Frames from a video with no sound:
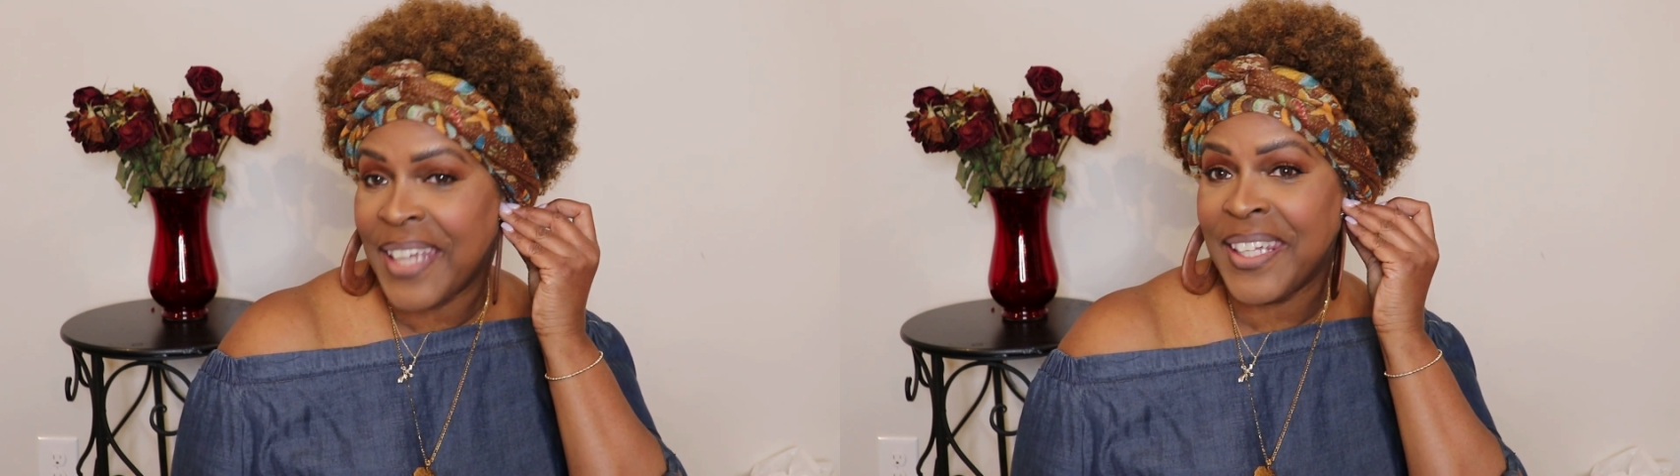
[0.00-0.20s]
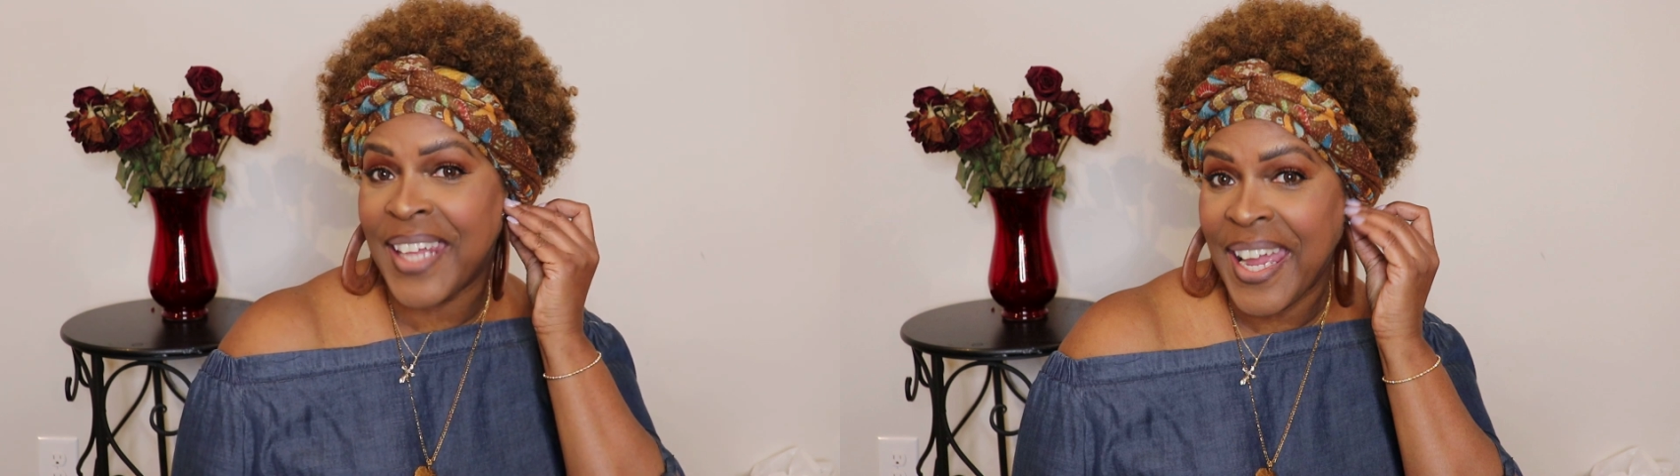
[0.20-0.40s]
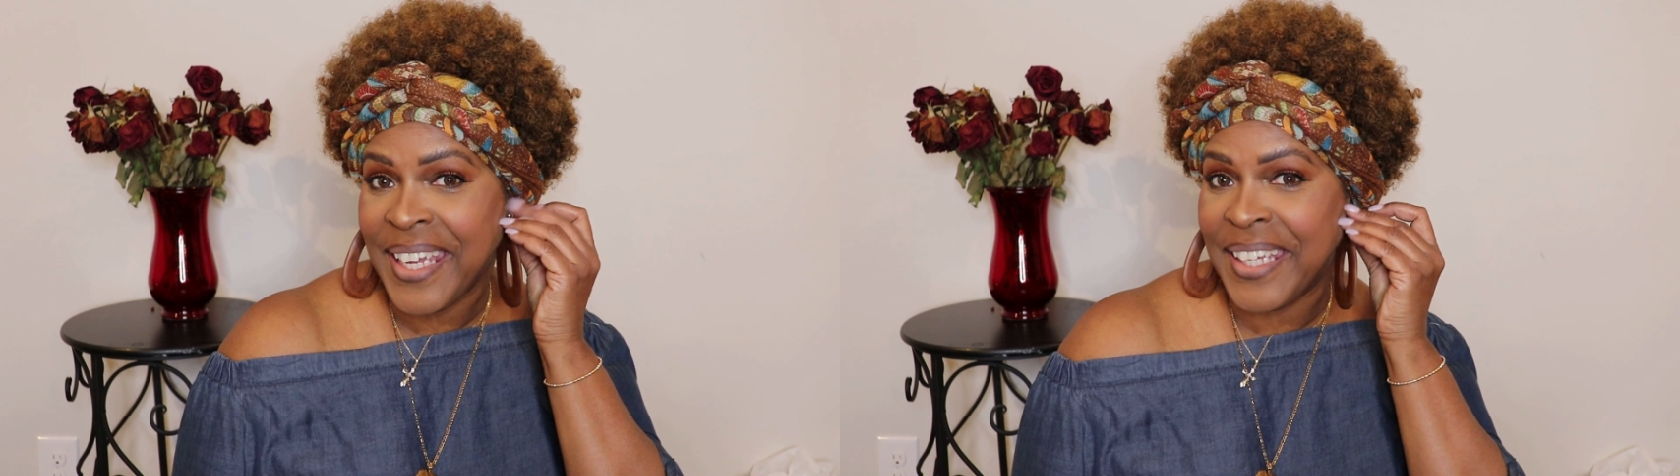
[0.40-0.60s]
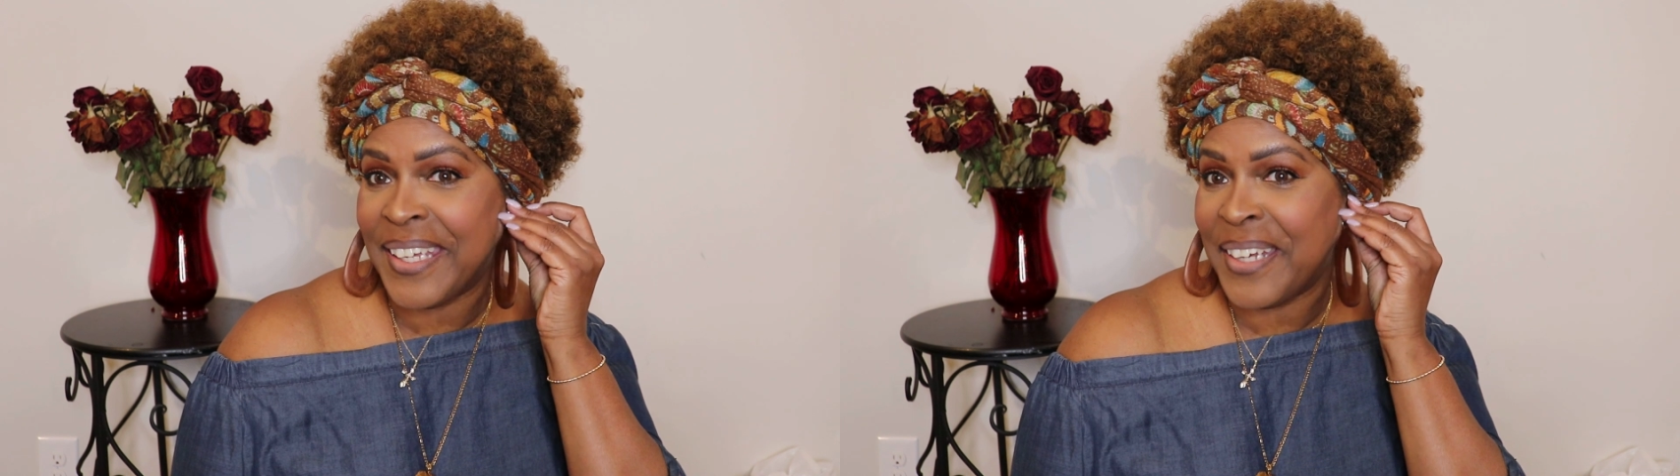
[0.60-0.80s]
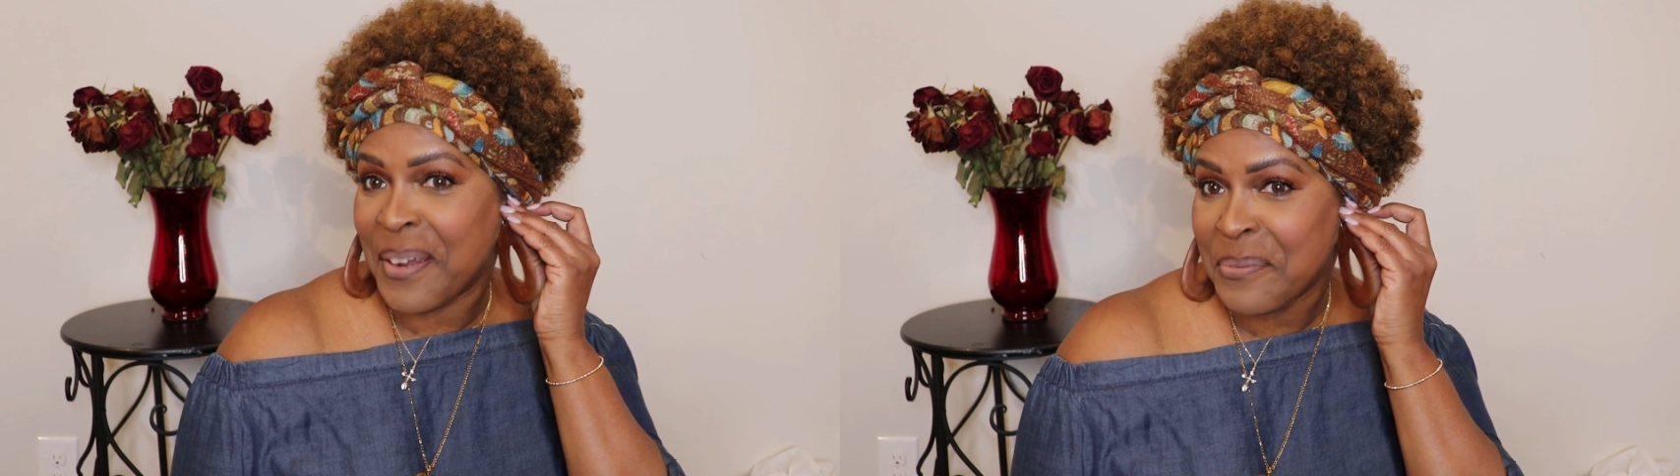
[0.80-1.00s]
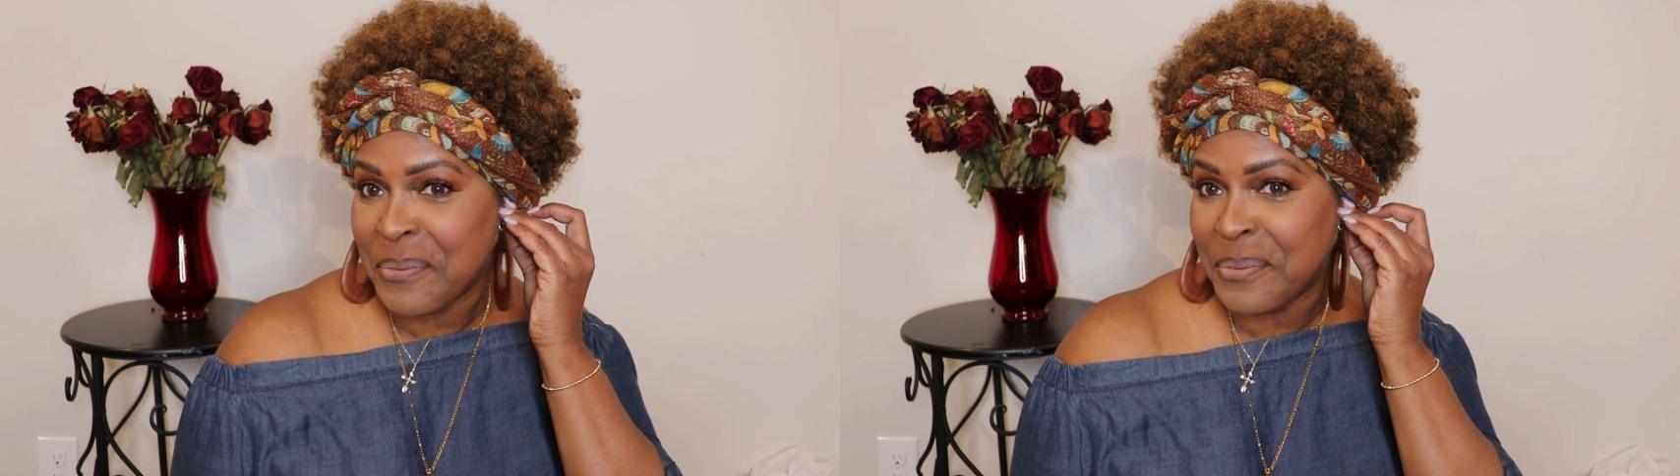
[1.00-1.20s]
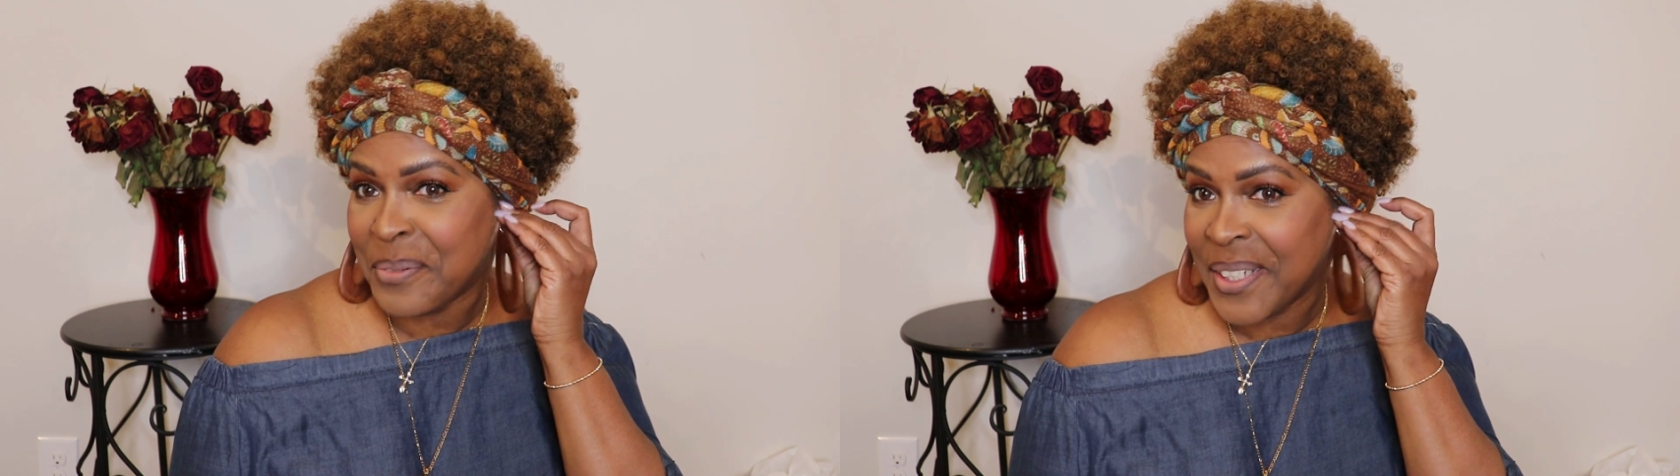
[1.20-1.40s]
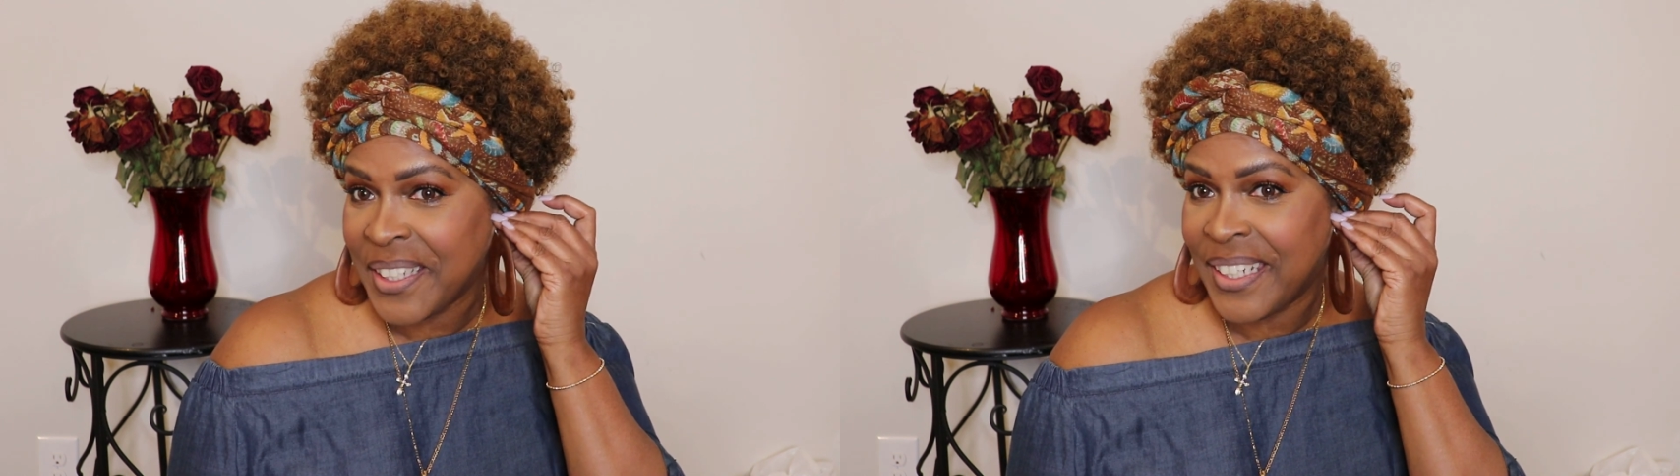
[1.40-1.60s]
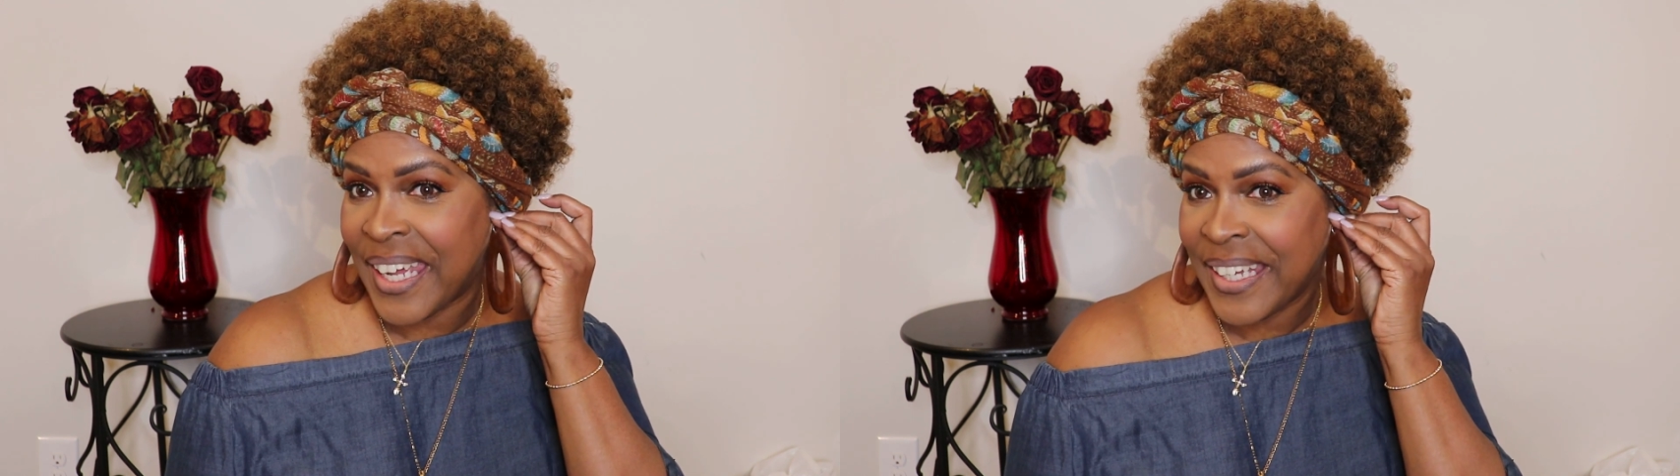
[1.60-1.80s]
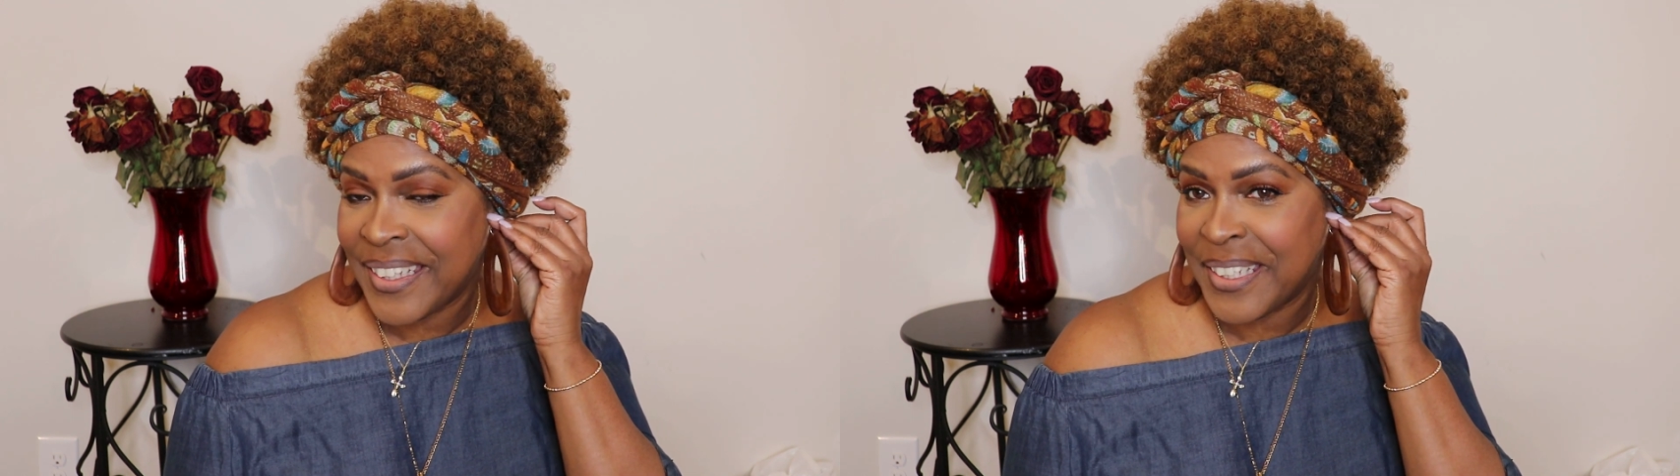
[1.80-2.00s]
I like it. I really
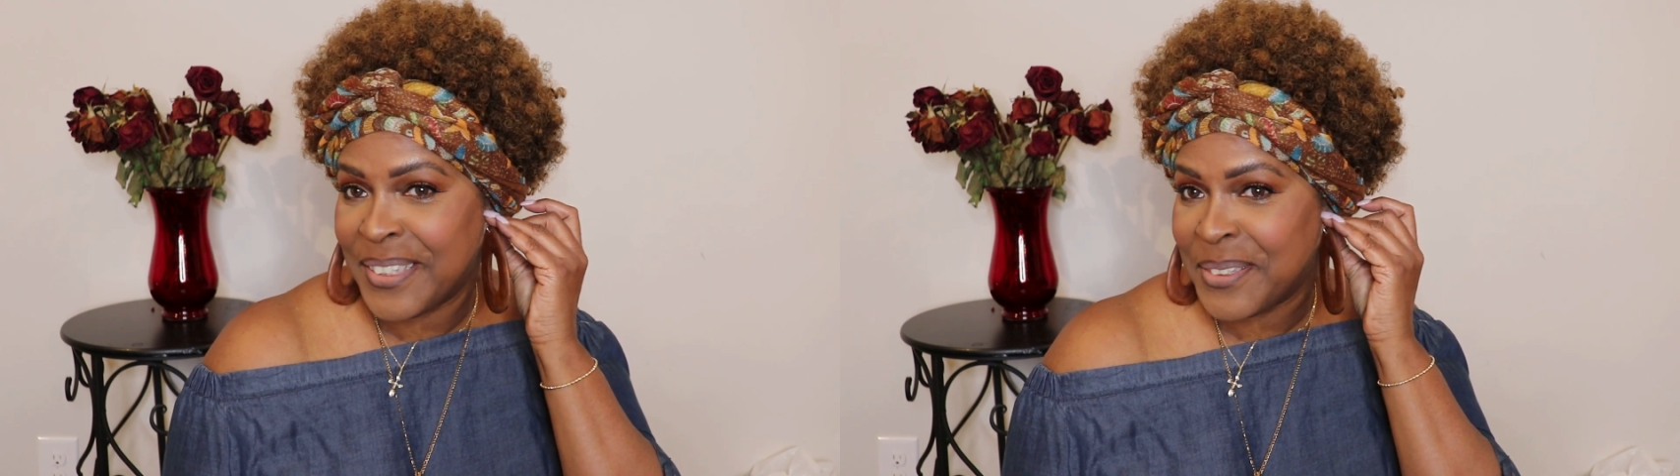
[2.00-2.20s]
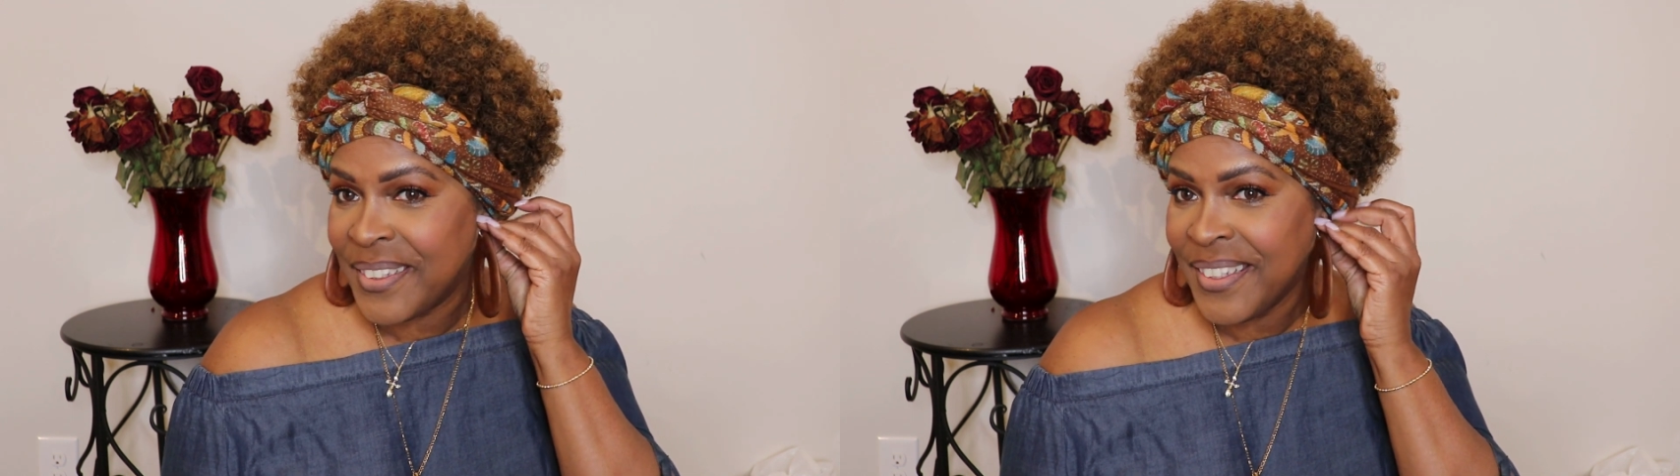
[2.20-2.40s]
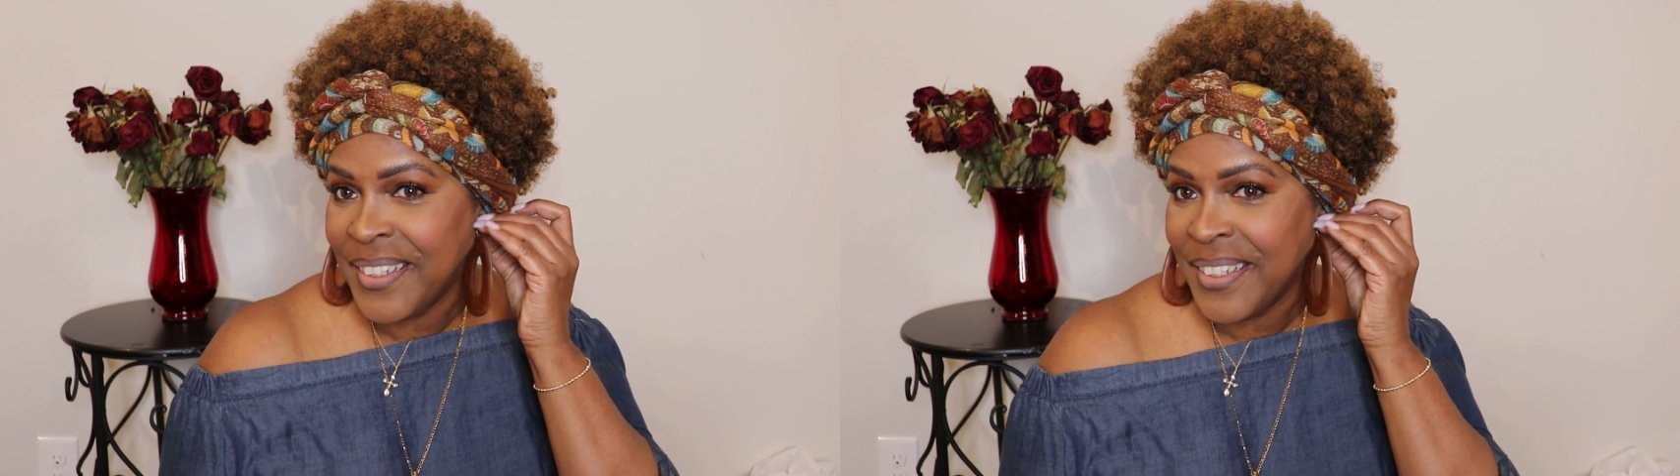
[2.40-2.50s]
like this.